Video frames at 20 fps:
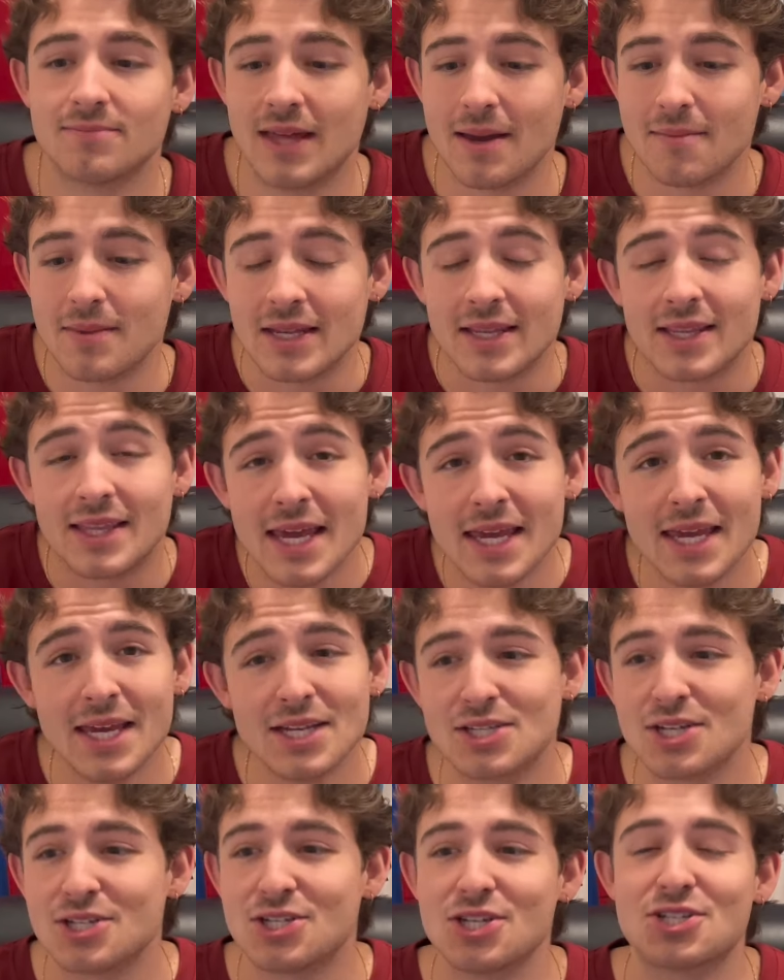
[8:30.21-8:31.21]
I mean, they
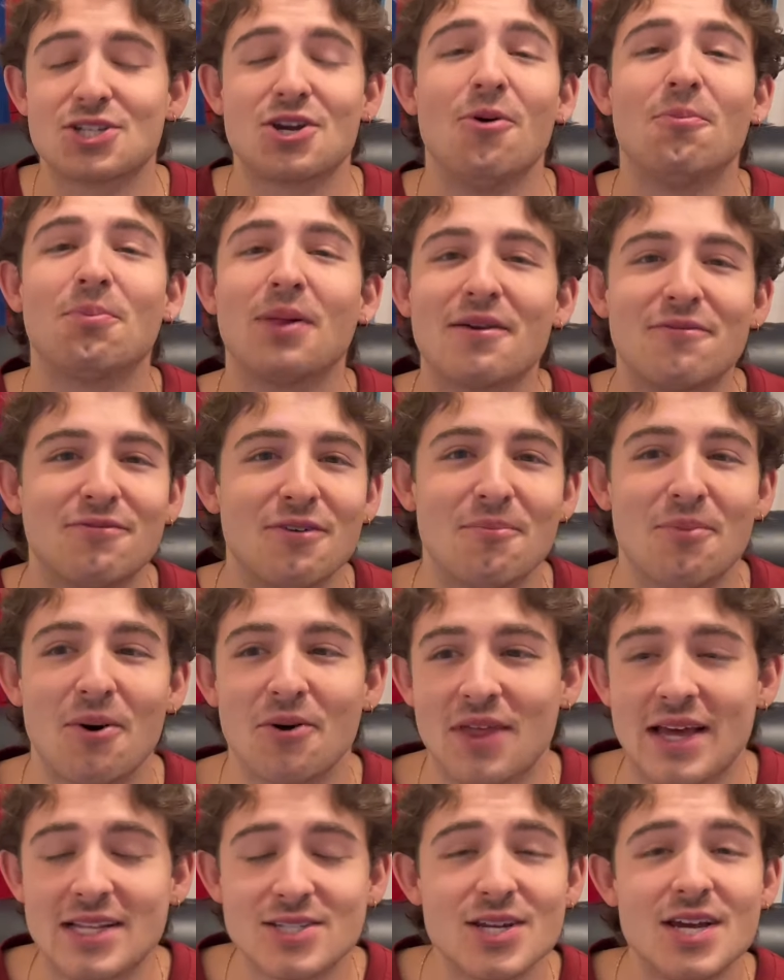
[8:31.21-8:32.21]
get to just go play
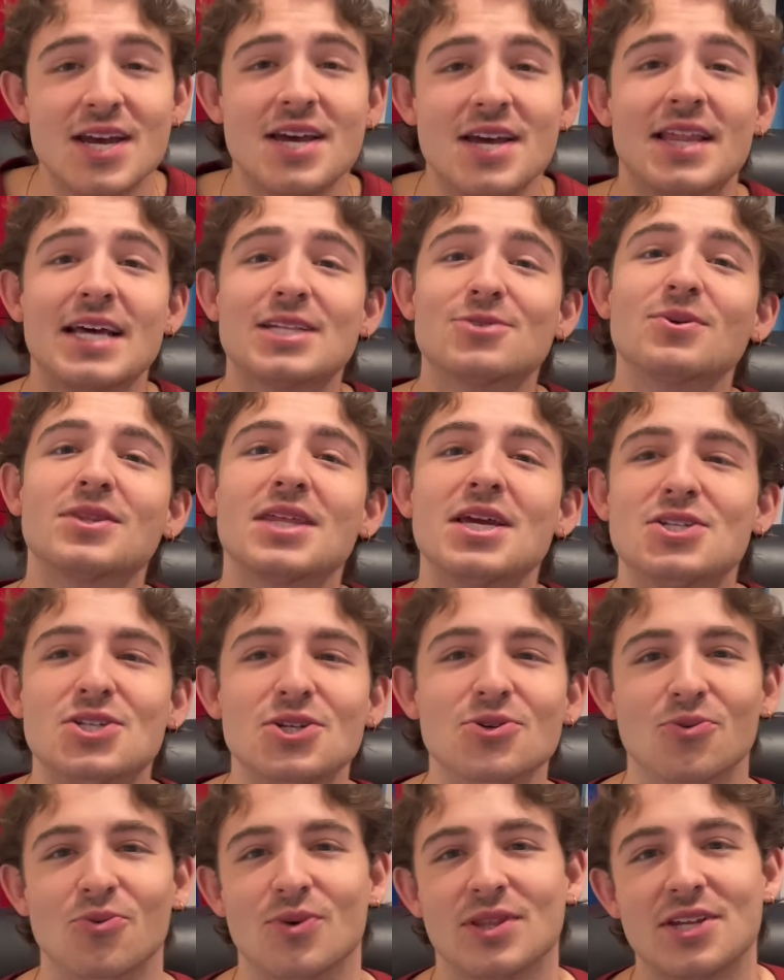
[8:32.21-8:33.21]
football. That's what they
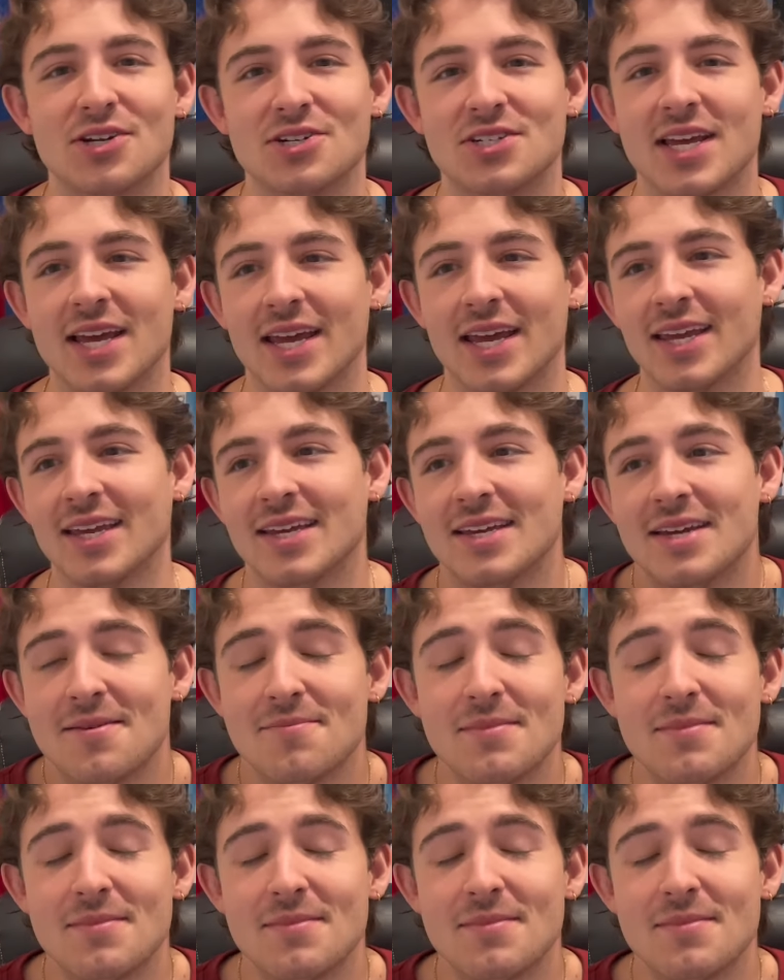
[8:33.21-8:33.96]
do with their day.